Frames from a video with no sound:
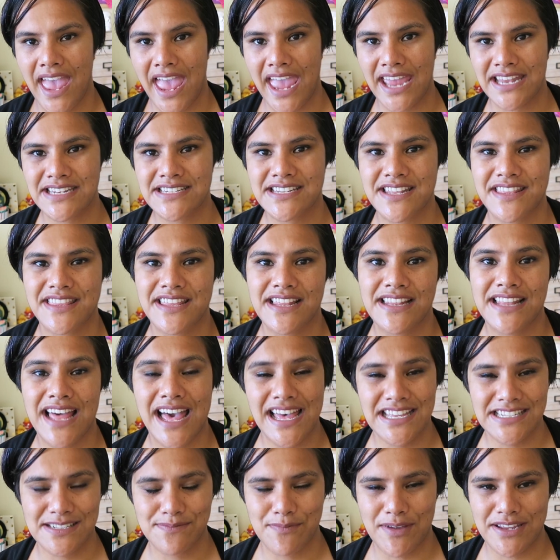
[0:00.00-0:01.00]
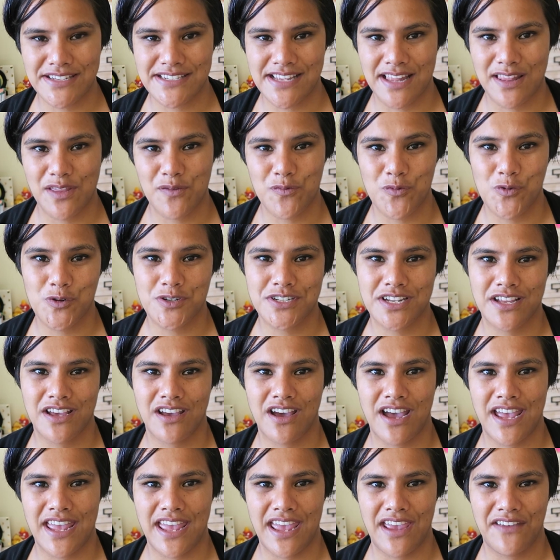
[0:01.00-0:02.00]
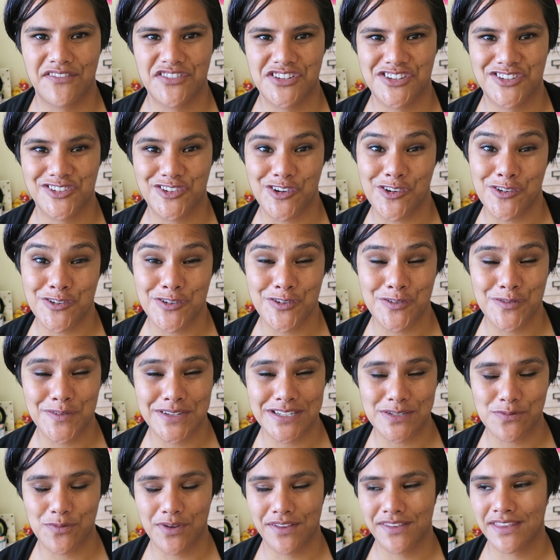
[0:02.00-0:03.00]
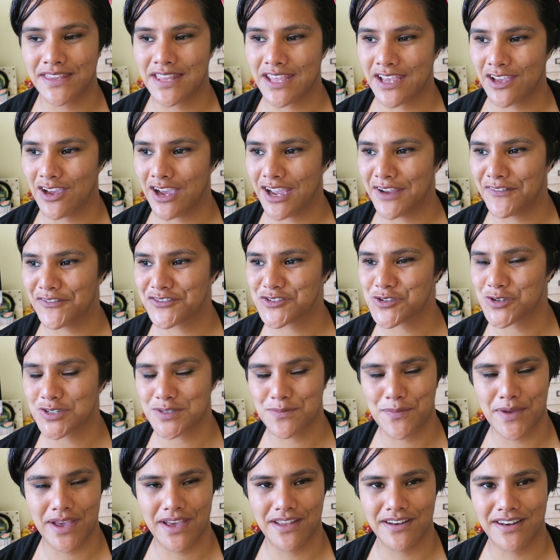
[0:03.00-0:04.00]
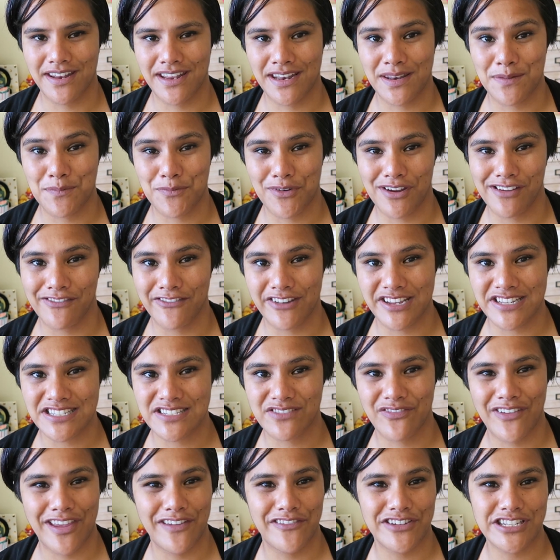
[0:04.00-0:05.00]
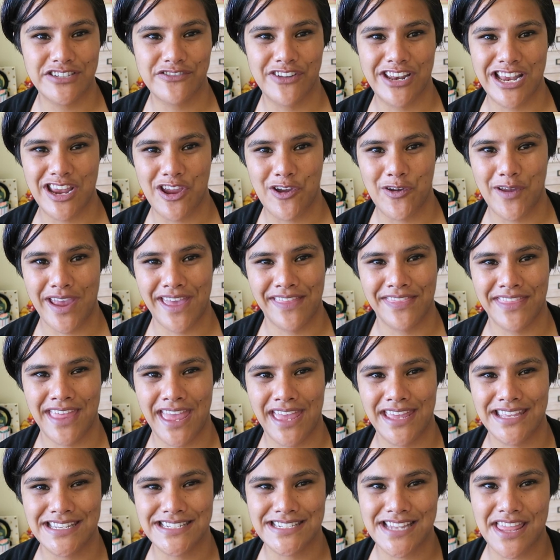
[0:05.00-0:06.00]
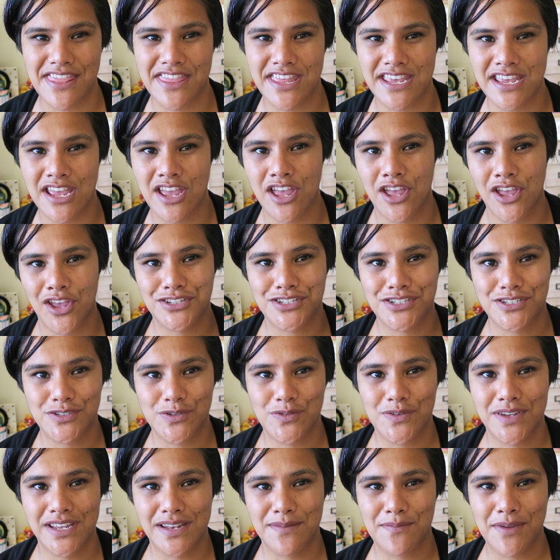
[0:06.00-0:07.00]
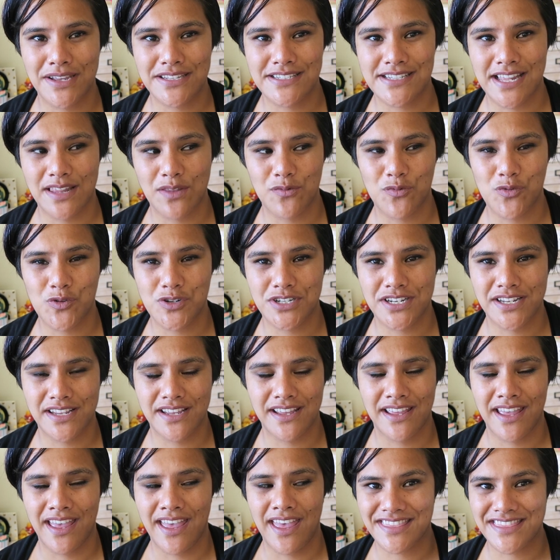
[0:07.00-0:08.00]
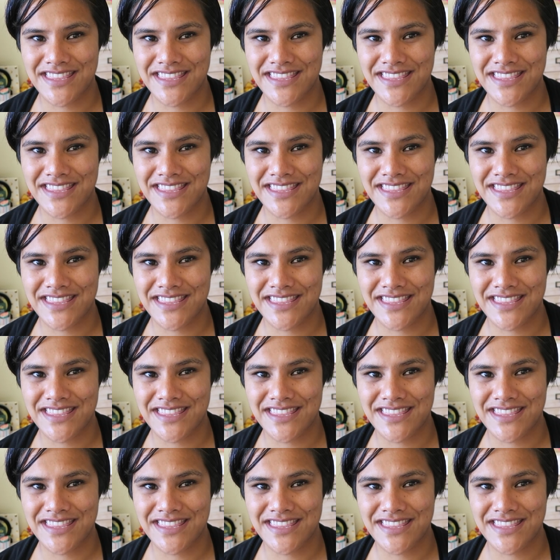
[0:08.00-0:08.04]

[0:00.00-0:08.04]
And the last micellar water I have to show you is one that I've talked about in a previous favourites video, and that is the Sukin micellar water.